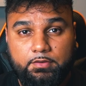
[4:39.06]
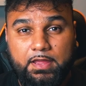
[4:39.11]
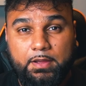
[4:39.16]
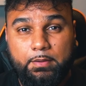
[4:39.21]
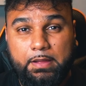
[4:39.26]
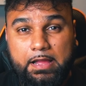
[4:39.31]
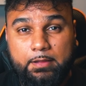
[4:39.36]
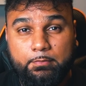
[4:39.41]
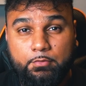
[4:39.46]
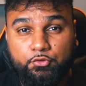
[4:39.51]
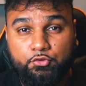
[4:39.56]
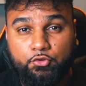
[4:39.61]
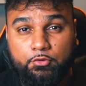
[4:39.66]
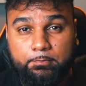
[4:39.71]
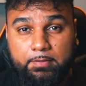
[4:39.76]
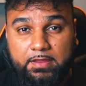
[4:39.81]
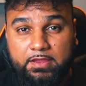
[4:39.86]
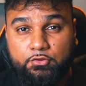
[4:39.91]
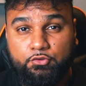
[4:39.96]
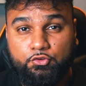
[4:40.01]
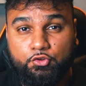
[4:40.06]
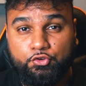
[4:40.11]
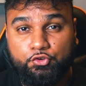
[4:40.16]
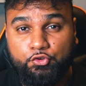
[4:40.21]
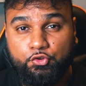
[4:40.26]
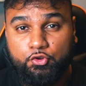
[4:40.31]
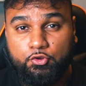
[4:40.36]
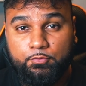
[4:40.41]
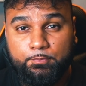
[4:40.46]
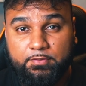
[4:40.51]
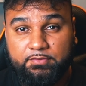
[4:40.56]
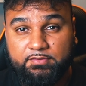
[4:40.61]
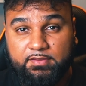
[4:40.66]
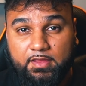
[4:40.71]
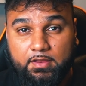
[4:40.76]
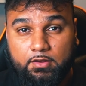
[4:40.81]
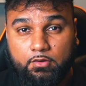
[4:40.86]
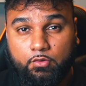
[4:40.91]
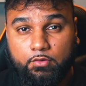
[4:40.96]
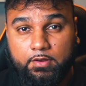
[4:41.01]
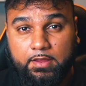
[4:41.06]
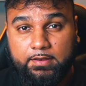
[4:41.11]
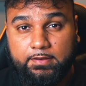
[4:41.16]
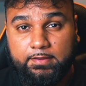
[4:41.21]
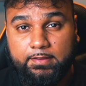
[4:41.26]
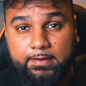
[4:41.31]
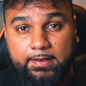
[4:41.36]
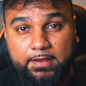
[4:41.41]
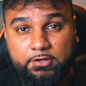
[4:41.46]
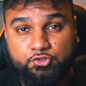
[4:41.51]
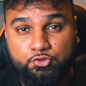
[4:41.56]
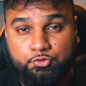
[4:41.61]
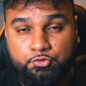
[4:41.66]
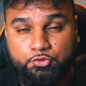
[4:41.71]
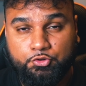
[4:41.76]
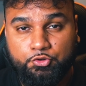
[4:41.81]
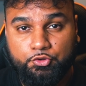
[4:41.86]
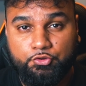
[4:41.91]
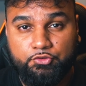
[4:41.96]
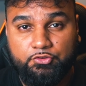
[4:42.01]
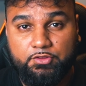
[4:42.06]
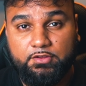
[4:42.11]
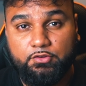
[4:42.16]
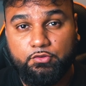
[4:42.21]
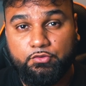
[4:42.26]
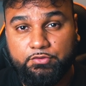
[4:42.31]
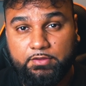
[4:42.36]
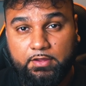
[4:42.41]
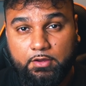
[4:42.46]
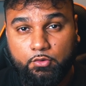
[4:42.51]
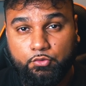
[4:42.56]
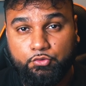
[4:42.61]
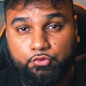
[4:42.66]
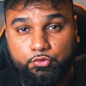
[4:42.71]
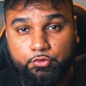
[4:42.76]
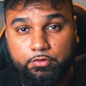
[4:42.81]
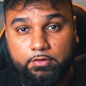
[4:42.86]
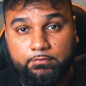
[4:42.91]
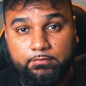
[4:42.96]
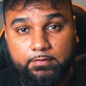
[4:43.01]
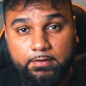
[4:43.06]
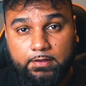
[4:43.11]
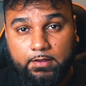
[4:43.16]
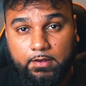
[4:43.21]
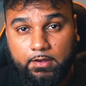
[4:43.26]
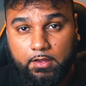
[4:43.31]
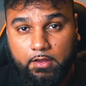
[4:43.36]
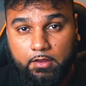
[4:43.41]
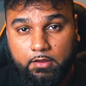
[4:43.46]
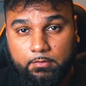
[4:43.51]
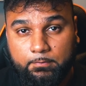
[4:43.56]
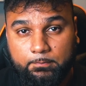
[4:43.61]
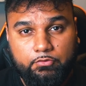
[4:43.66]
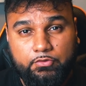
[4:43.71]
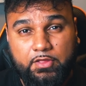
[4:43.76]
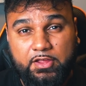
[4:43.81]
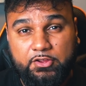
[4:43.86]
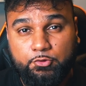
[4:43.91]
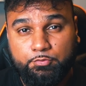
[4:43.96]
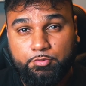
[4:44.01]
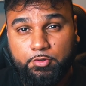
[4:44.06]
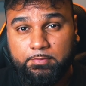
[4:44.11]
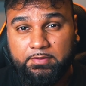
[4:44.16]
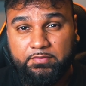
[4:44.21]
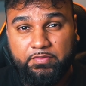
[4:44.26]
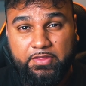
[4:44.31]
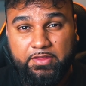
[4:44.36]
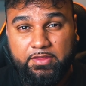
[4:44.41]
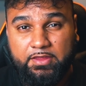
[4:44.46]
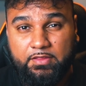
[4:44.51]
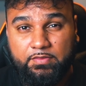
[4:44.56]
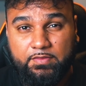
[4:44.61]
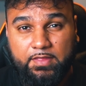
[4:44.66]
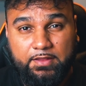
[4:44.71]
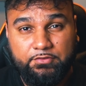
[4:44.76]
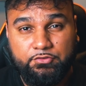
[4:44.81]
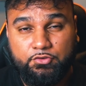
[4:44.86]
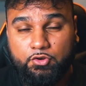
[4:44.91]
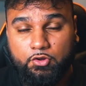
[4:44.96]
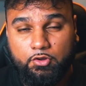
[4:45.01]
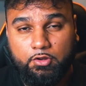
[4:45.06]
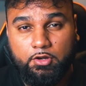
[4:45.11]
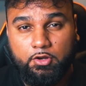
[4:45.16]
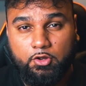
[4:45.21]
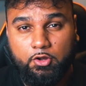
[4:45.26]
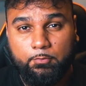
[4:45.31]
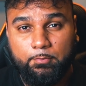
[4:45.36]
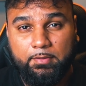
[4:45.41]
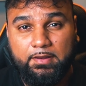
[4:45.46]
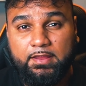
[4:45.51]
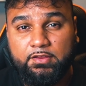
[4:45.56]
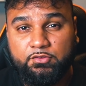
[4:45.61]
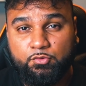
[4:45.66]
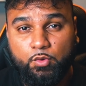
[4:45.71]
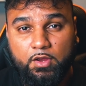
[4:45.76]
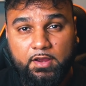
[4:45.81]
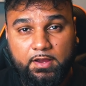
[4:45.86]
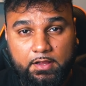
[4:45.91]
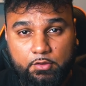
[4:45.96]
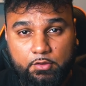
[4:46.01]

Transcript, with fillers: Now, Amazon pays you 2% on any electrical goods that you sell through an affiliate link. Now you're probably thinking that's not a lot, but let's work